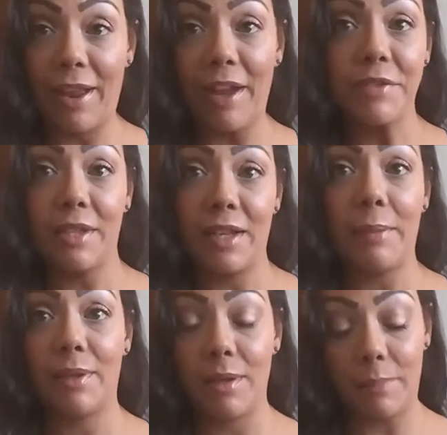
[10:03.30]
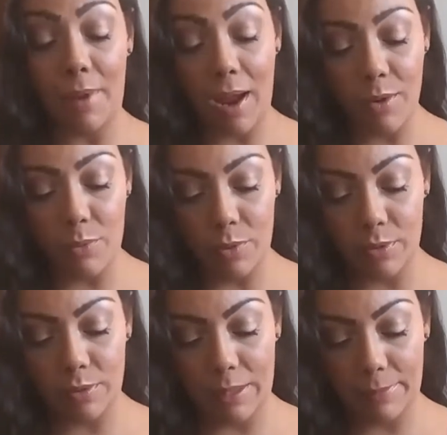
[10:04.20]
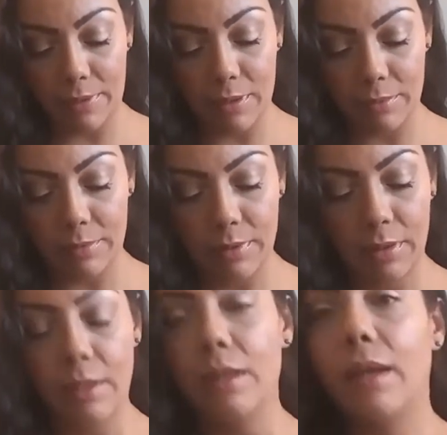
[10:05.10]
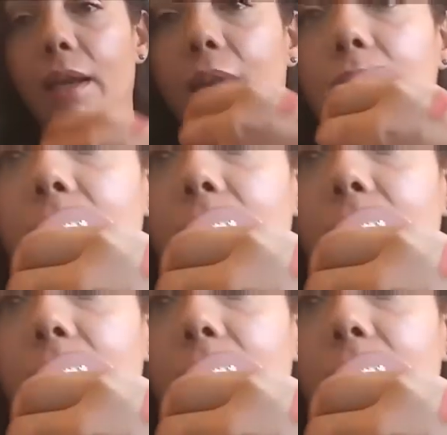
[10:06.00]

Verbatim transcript: have to glam it up, I will glam it up. And